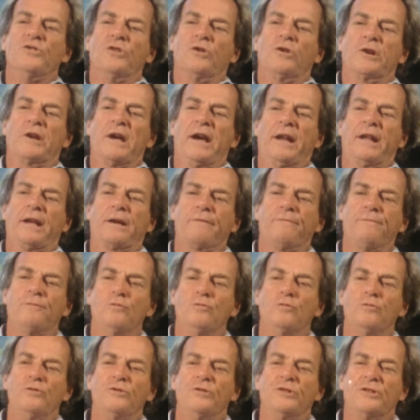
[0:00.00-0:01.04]
organic
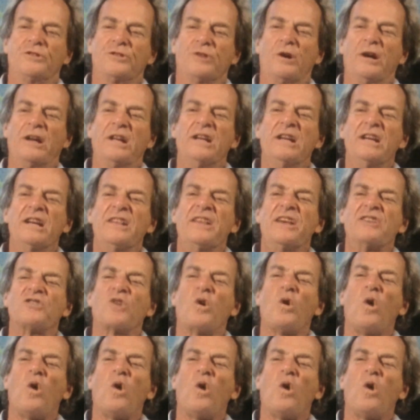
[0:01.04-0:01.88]
foods, and so on. There's